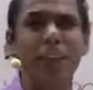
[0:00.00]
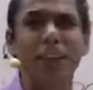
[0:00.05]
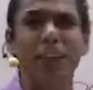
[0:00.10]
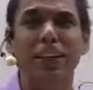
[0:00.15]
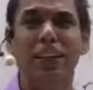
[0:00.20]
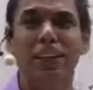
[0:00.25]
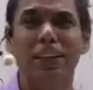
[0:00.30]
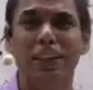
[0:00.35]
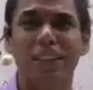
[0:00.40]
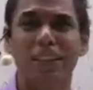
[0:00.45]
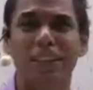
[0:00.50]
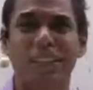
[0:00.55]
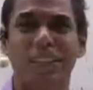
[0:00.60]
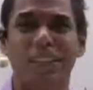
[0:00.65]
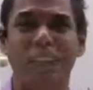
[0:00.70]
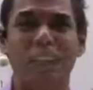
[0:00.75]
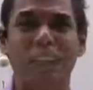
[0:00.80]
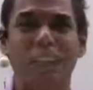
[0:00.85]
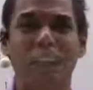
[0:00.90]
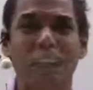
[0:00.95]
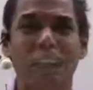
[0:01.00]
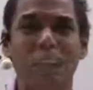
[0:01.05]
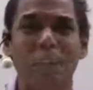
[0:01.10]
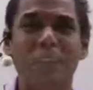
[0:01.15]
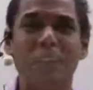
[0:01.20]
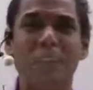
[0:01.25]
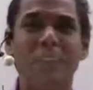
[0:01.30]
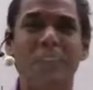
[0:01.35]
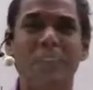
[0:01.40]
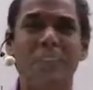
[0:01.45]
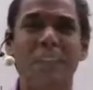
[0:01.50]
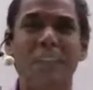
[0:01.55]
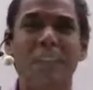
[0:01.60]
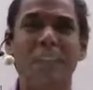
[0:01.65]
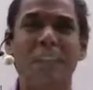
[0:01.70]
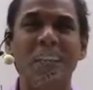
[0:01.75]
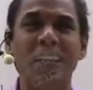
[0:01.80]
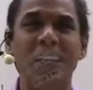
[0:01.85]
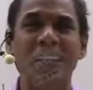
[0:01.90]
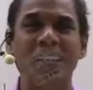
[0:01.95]
kill it. I would catch it
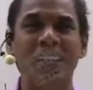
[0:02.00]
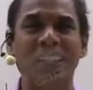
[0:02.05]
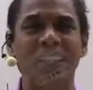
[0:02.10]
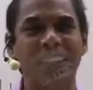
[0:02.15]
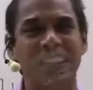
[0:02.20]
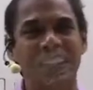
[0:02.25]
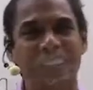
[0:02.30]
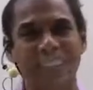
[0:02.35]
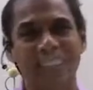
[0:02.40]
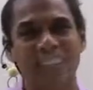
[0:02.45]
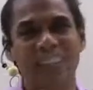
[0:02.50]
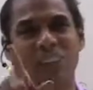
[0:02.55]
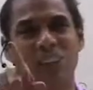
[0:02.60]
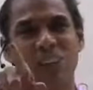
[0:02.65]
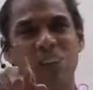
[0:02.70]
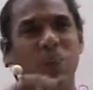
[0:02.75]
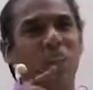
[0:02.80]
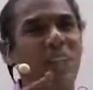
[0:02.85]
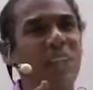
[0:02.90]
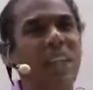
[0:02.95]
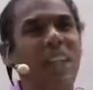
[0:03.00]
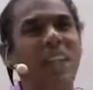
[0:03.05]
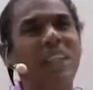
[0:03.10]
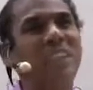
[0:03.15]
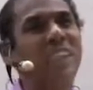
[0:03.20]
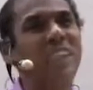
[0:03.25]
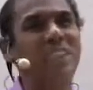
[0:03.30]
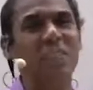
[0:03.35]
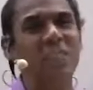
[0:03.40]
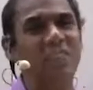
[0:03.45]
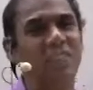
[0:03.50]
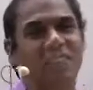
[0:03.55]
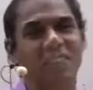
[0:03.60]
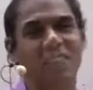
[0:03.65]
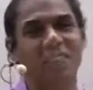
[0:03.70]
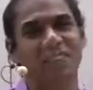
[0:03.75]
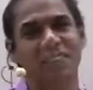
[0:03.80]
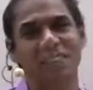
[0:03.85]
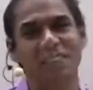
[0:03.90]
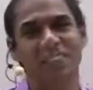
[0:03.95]
and kill it. There is no reality in my
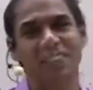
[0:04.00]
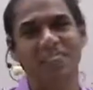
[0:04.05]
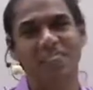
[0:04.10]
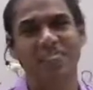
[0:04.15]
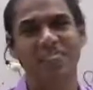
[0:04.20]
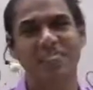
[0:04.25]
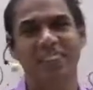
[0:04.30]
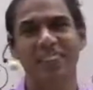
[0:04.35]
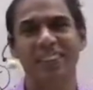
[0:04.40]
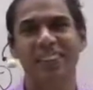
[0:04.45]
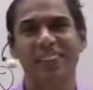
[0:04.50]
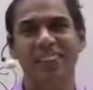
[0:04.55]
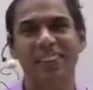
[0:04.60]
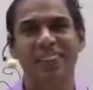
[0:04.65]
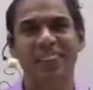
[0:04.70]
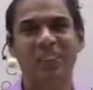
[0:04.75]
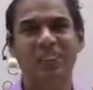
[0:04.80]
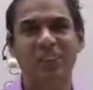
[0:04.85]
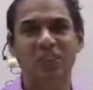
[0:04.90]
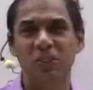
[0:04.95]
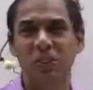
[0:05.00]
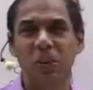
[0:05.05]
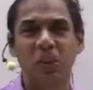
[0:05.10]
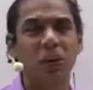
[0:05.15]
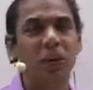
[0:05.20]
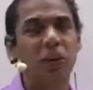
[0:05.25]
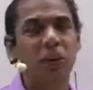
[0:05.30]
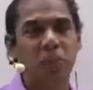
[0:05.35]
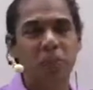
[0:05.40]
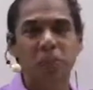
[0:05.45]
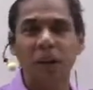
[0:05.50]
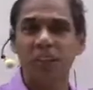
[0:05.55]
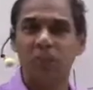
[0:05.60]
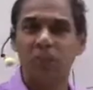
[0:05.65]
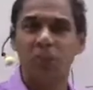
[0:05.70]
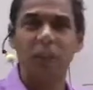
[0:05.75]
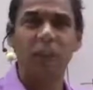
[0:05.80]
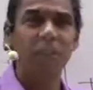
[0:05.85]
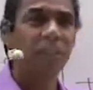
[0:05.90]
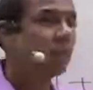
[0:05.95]
statement. So, my
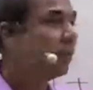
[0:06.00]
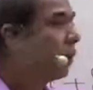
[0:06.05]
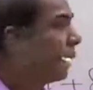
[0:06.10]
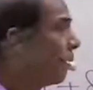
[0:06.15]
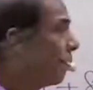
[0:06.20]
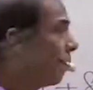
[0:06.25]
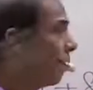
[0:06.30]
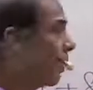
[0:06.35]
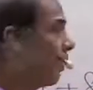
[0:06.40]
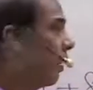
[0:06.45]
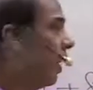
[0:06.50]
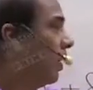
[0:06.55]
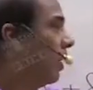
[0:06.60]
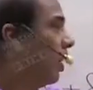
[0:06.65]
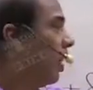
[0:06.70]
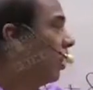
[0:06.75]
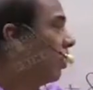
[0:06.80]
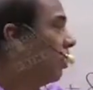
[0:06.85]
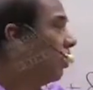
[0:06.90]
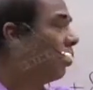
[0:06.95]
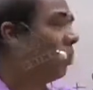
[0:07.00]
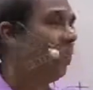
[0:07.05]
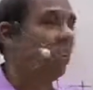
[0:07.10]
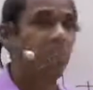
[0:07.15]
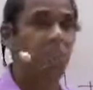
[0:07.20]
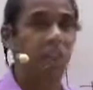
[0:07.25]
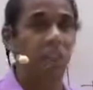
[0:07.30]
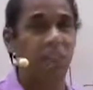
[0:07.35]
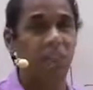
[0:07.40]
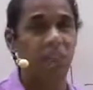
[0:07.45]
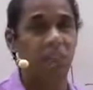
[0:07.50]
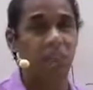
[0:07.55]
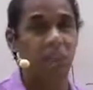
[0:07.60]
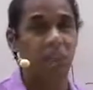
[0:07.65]
students, when you are using second